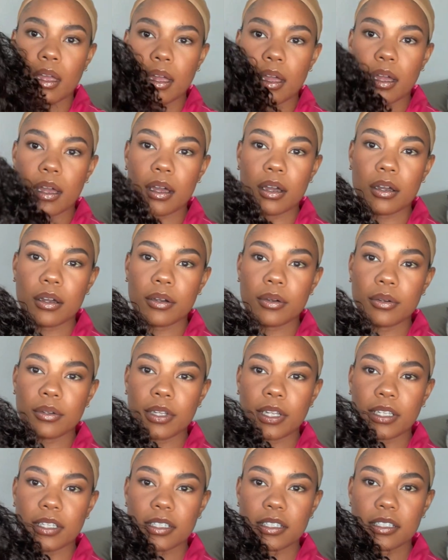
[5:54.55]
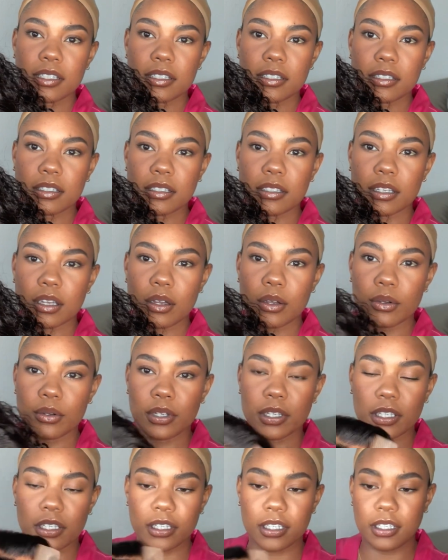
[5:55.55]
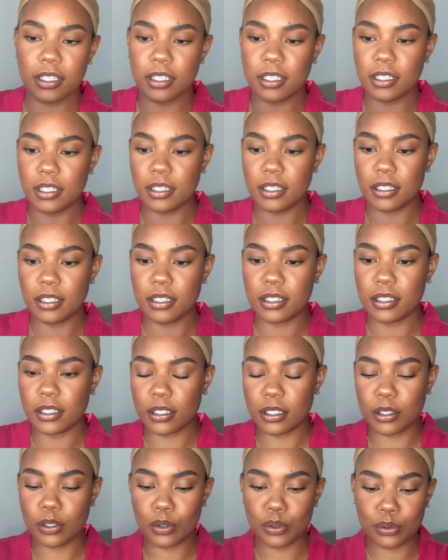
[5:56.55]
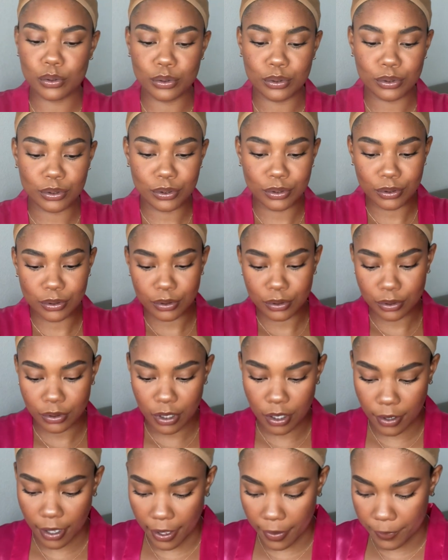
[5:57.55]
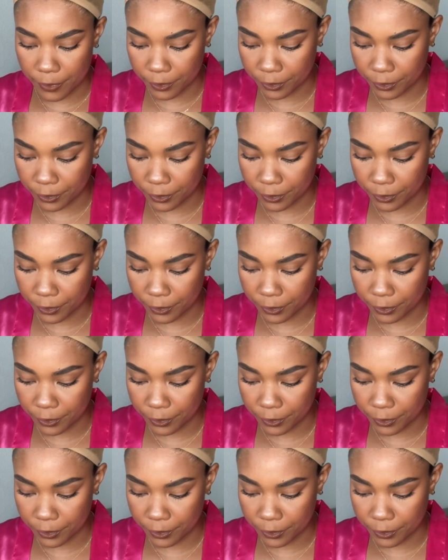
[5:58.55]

Oh, that looks so good. Ooh, okay.